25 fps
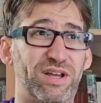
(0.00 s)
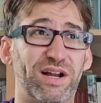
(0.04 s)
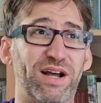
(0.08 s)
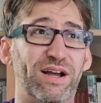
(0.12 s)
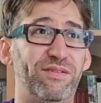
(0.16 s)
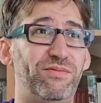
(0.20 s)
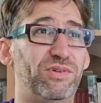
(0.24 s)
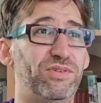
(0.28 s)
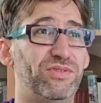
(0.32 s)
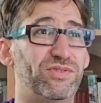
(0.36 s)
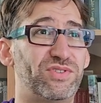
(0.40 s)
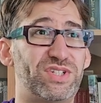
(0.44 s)
and
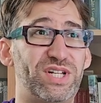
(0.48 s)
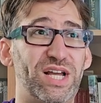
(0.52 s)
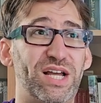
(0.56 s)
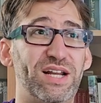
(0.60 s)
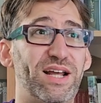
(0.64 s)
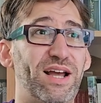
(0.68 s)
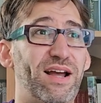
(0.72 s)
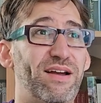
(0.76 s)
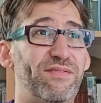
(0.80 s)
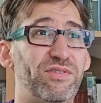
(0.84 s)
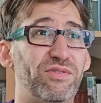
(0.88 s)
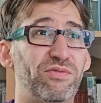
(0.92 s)
I will say
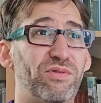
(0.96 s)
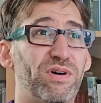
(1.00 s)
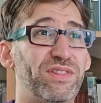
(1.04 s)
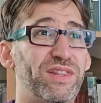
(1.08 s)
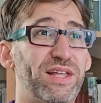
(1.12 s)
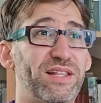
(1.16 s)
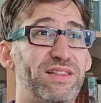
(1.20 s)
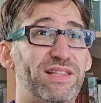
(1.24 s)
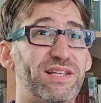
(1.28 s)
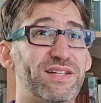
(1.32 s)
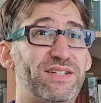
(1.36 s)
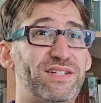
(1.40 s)
to everyone,
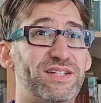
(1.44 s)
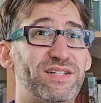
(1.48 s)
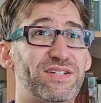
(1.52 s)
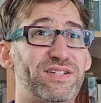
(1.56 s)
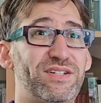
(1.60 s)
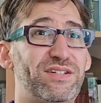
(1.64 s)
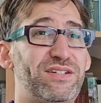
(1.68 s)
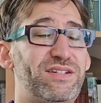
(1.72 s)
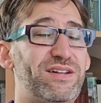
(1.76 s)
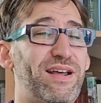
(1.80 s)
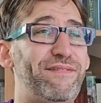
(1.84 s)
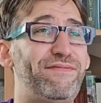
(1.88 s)
that this
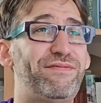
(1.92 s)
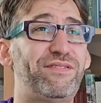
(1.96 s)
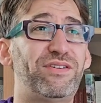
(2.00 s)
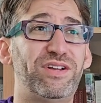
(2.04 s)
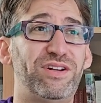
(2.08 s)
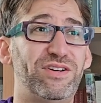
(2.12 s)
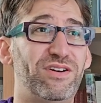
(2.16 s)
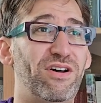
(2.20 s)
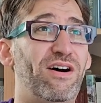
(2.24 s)
is definitely